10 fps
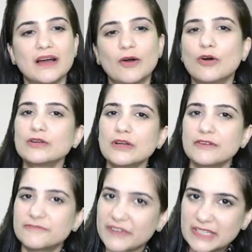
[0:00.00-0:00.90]
or
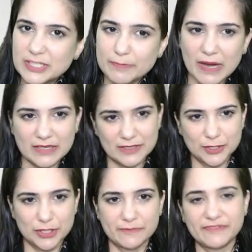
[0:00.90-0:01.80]
fixed
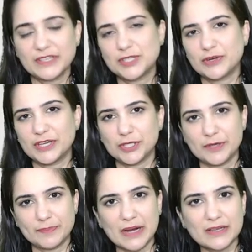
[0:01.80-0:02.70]
partnership, fixed duration
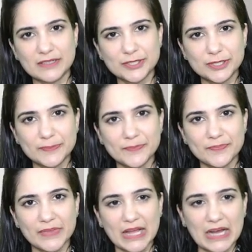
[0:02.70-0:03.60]
partnership.
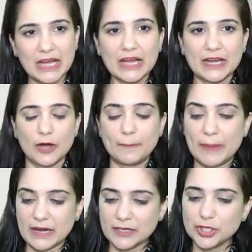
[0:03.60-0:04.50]
Now,
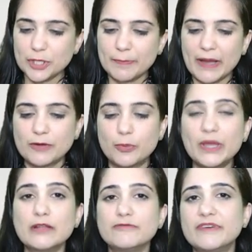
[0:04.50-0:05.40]
partnership at
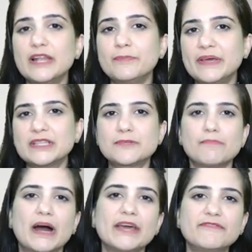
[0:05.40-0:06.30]
will, will means
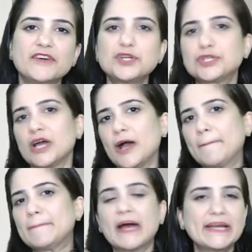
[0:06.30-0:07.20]
my wish, my